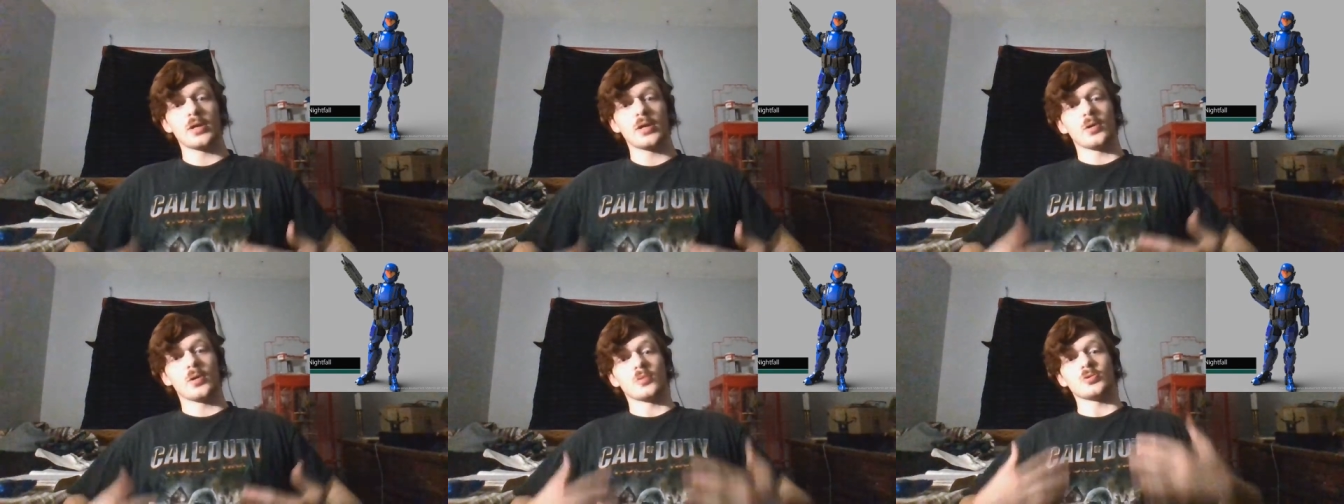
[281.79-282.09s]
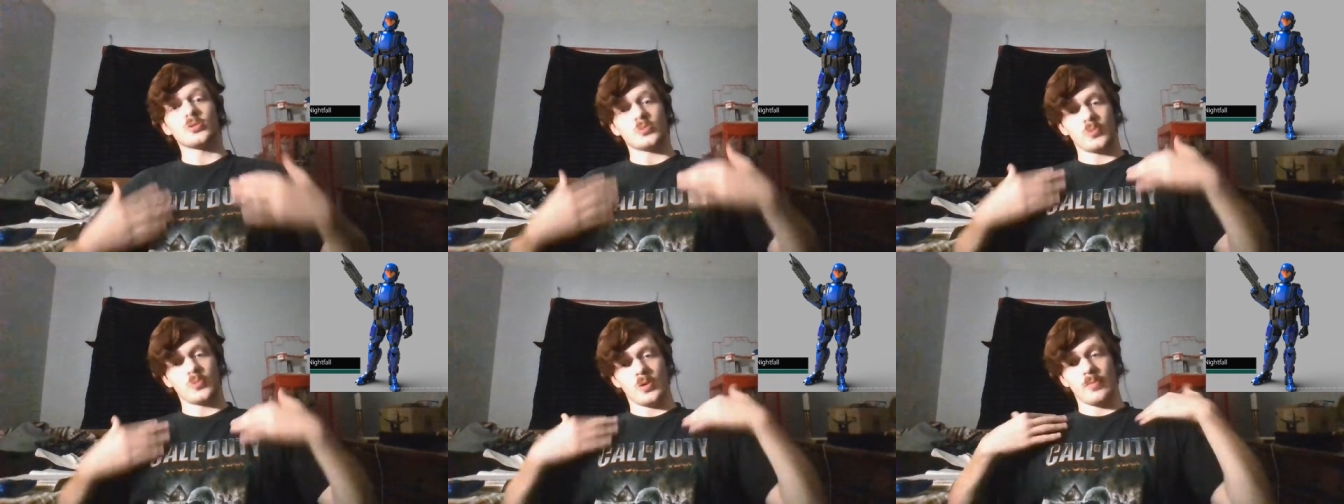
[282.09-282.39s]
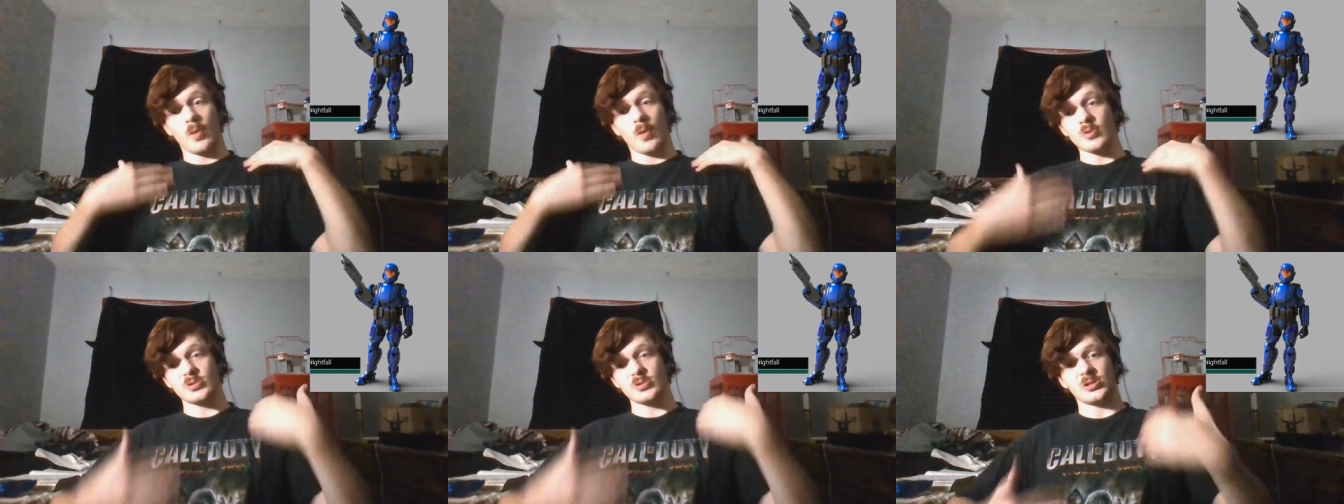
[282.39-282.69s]
You're just we're
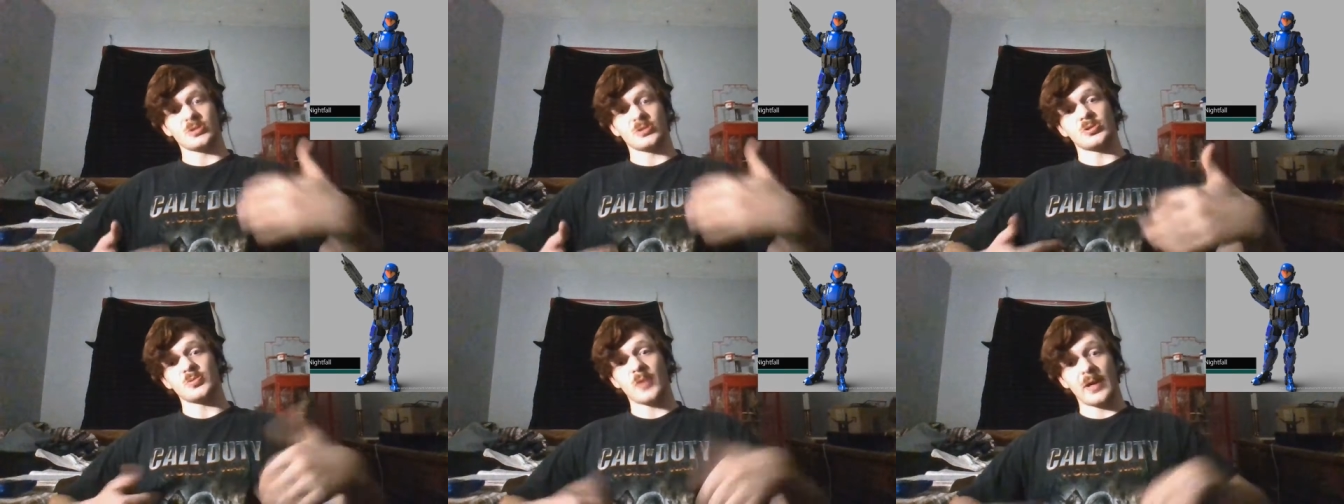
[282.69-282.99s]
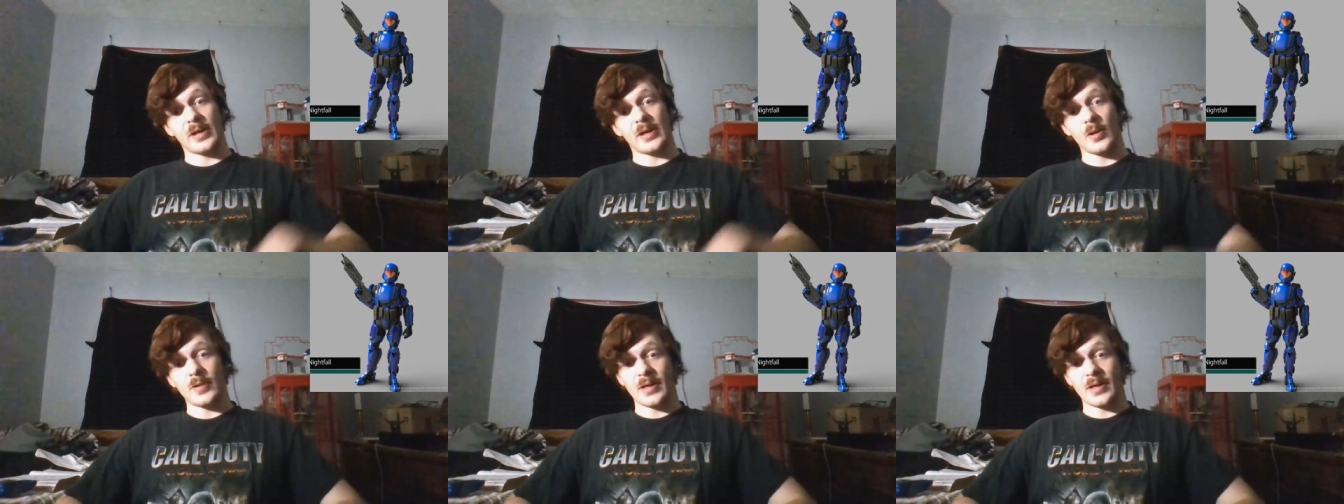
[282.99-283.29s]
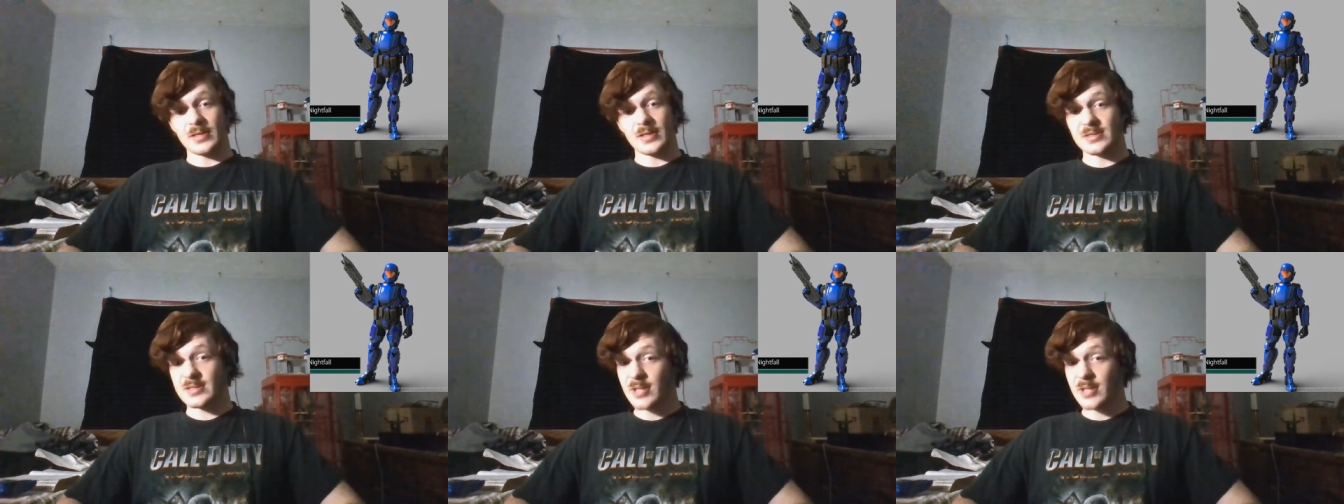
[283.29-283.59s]
mostly just wearing
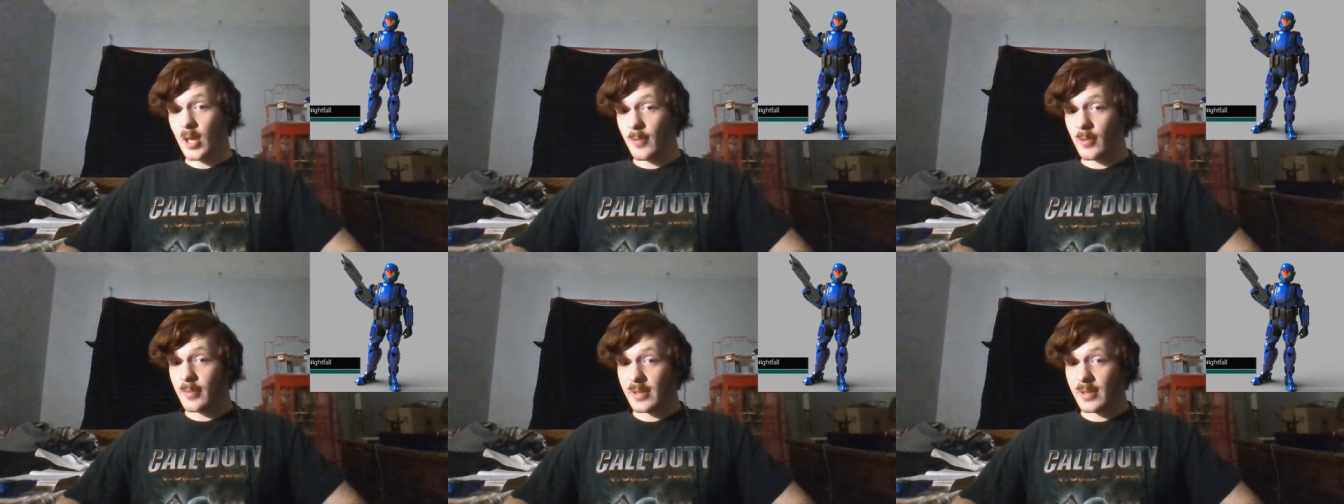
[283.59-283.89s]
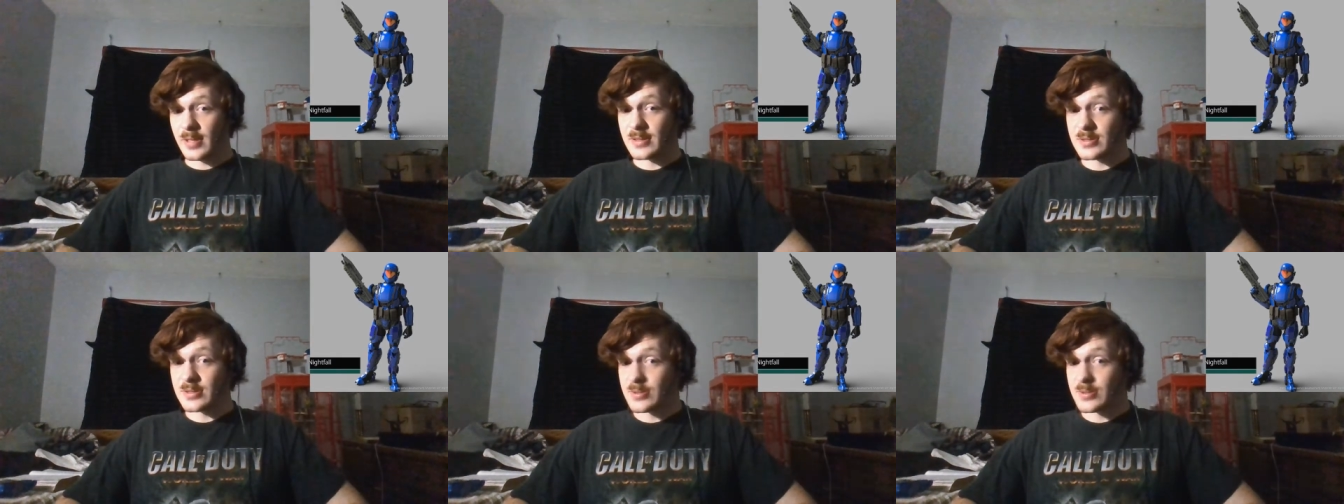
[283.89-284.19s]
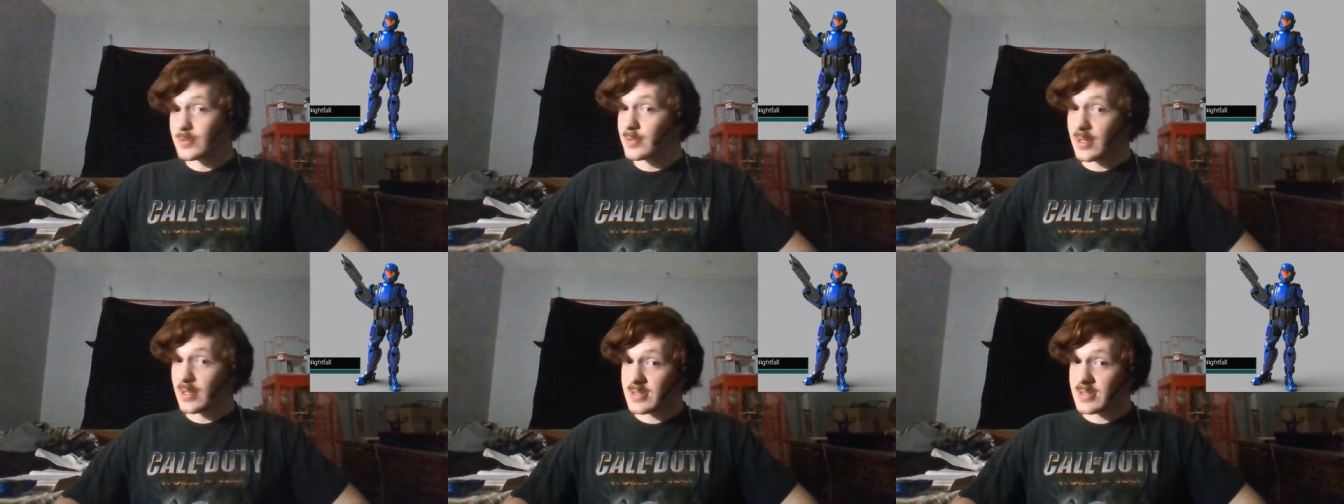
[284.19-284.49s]
ODST armor because
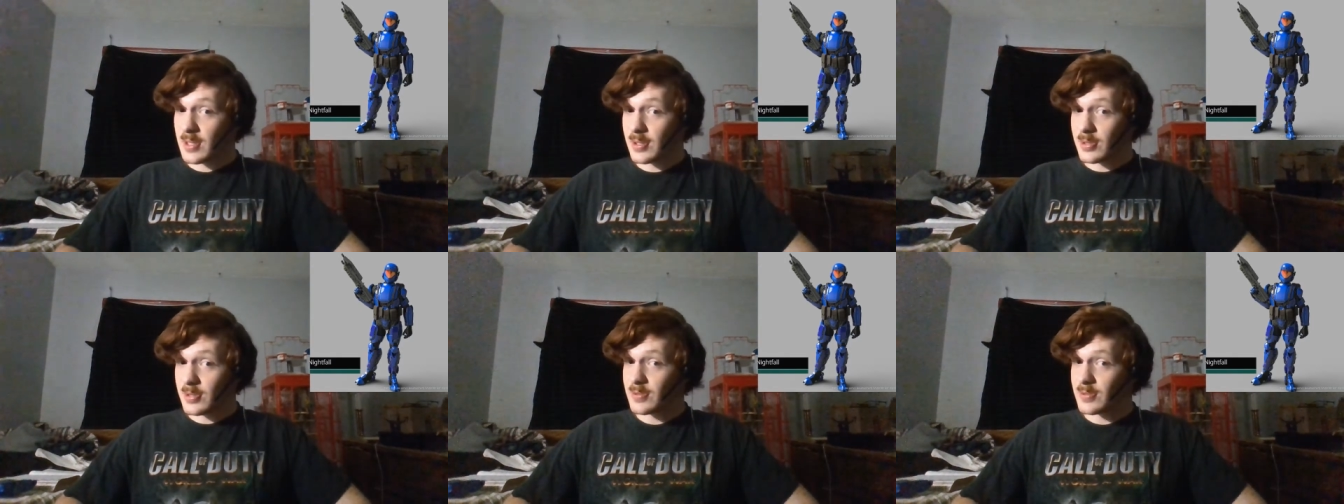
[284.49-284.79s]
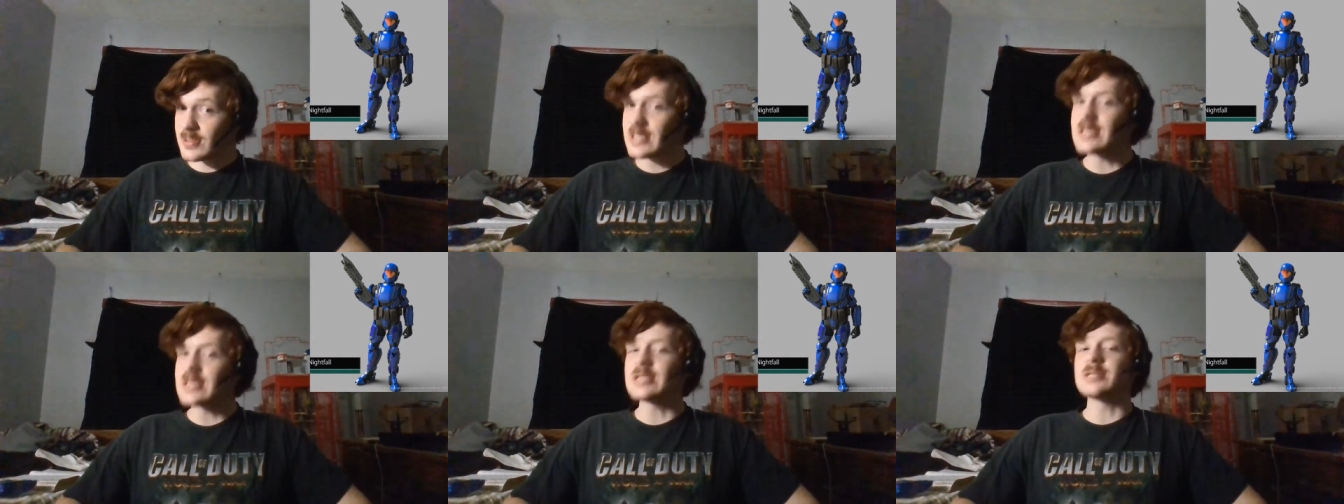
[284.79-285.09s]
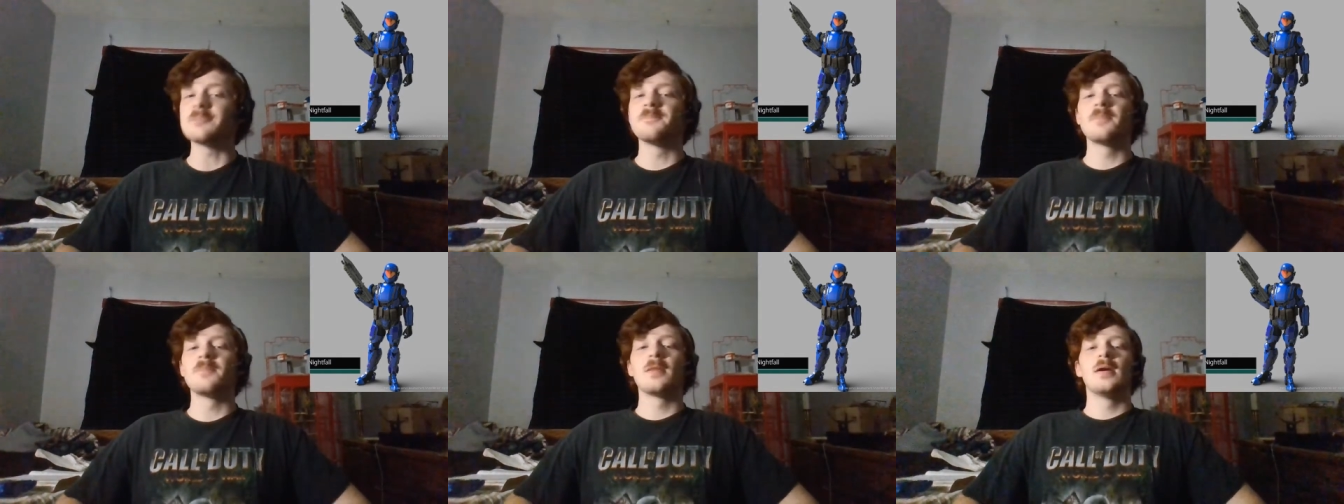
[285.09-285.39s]
you that's all you need.